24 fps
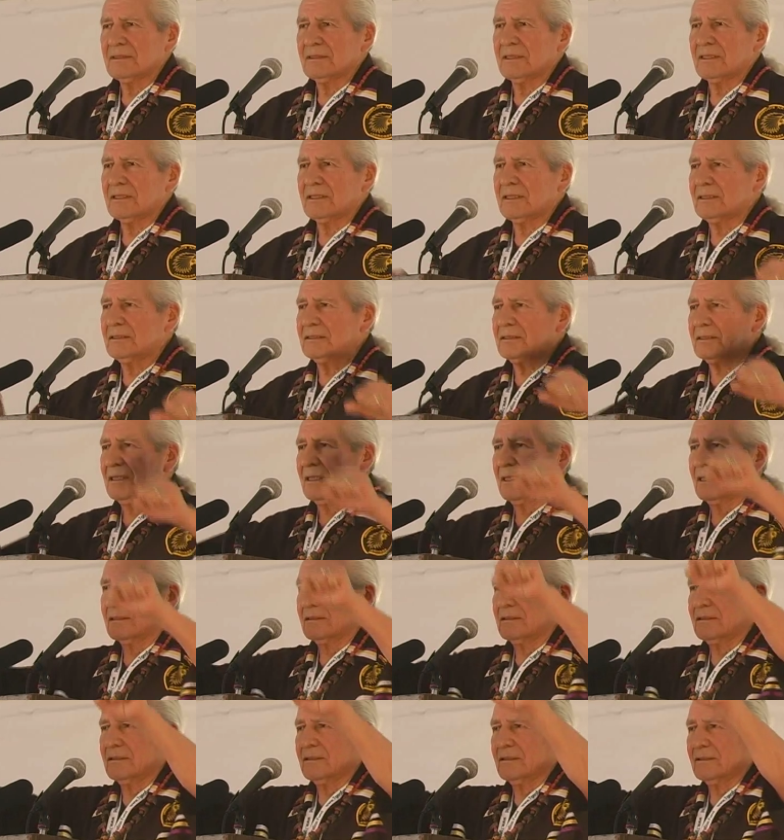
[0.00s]
And he
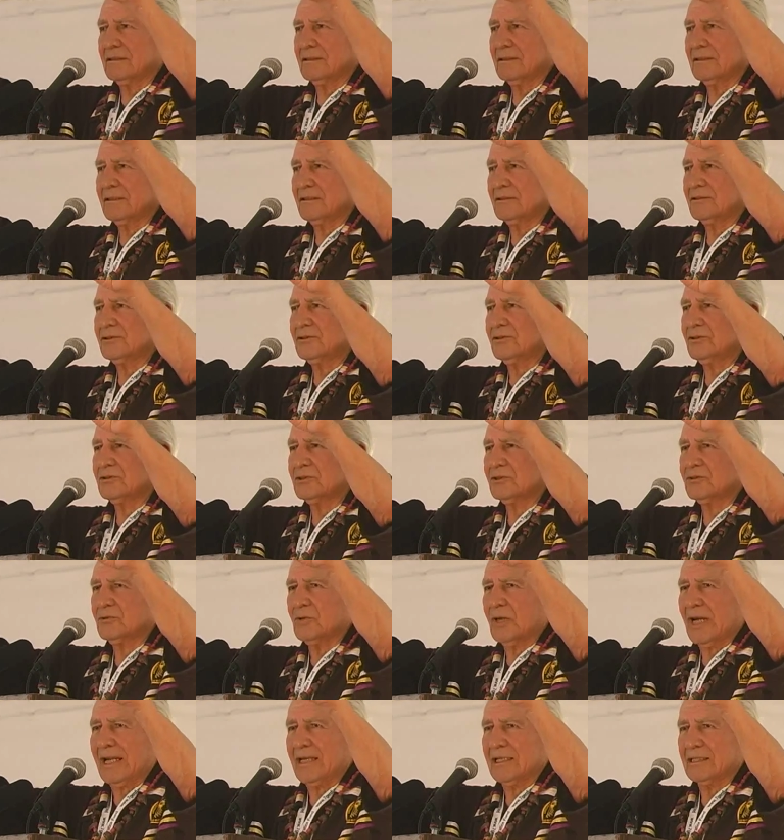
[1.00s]
said, here's your
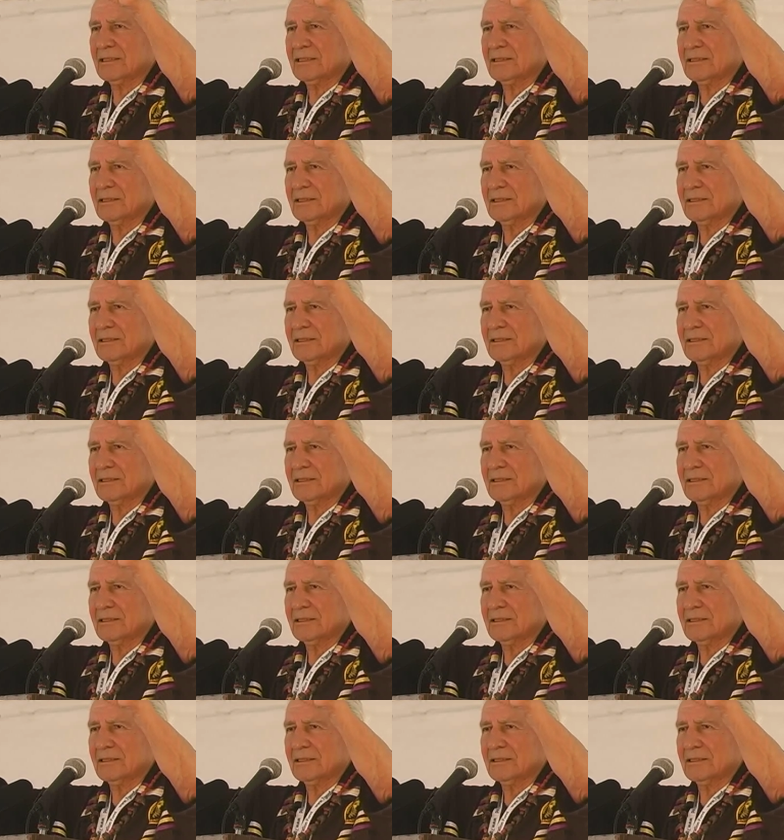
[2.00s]
strength.